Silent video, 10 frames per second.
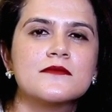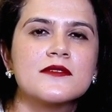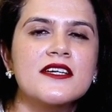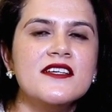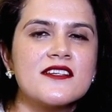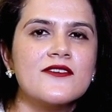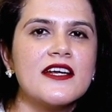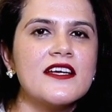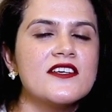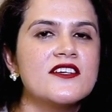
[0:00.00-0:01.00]
he's a
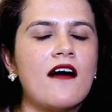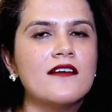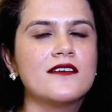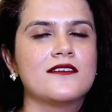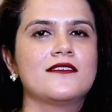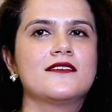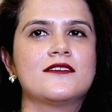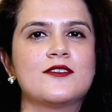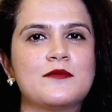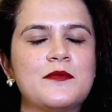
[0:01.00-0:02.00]
very young
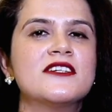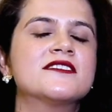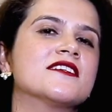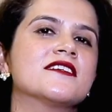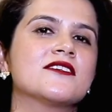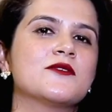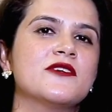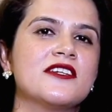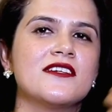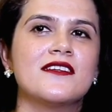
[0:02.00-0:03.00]
person
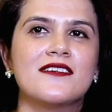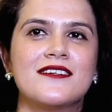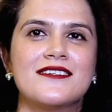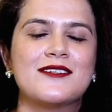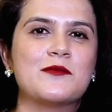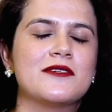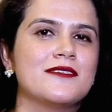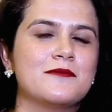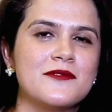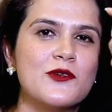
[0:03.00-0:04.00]
within the,
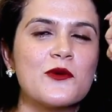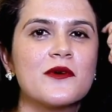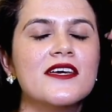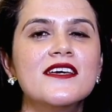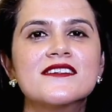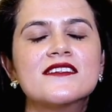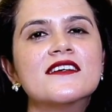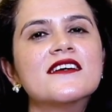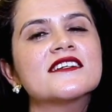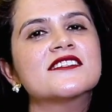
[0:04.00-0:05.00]
you know, he's
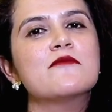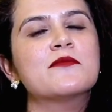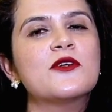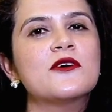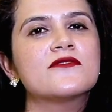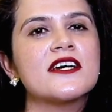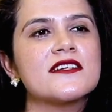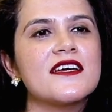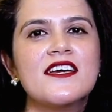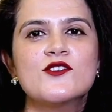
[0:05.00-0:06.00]
the example of
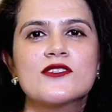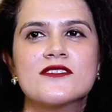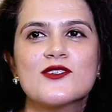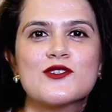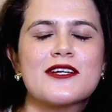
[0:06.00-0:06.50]
that age is just